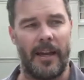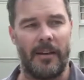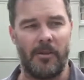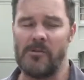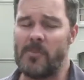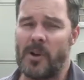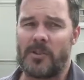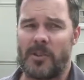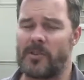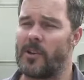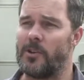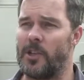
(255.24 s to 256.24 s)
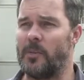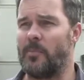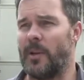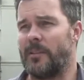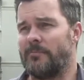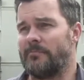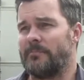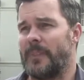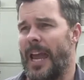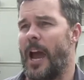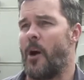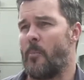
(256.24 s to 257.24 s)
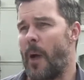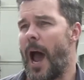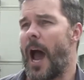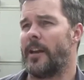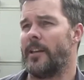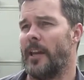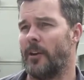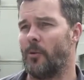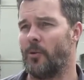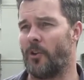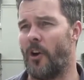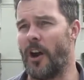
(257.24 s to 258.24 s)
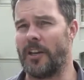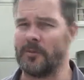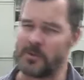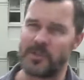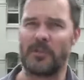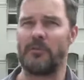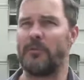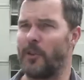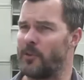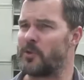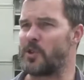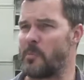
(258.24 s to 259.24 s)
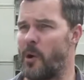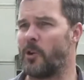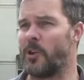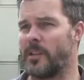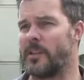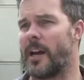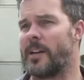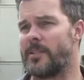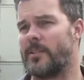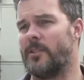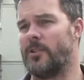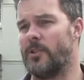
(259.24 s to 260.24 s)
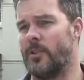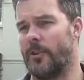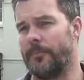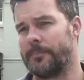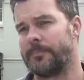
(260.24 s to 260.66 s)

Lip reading: almost as though she'd been out partying all night and it was sort of full of smoke and dust and dirt.